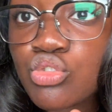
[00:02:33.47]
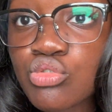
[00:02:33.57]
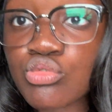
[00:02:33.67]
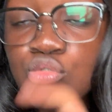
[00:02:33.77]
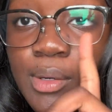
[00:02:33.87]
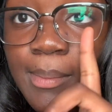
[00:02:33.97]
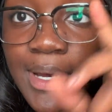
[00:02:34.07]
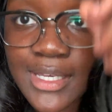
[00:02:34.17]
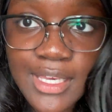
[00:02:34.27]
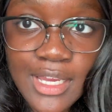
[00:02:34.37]
to
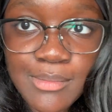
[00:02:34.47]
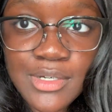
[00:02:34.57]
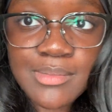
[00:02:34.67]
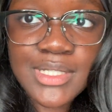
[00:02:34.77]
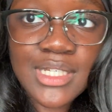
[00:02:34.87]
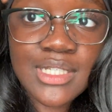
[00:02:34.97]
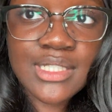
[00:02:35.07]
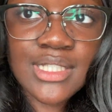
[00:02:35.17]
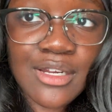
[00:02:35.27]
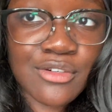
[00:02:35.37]
my camera
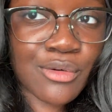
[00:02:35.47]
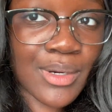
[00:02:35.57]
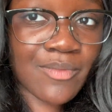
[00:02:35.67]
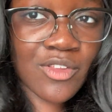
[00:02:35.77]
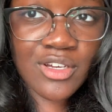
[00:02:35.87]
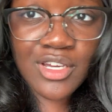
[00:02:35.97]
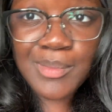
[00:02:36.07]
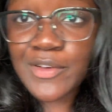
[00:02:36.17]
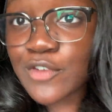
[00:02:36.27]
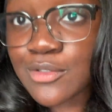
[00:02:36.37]
because I don't know why I'm vlogging on
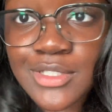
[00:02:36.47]
my phone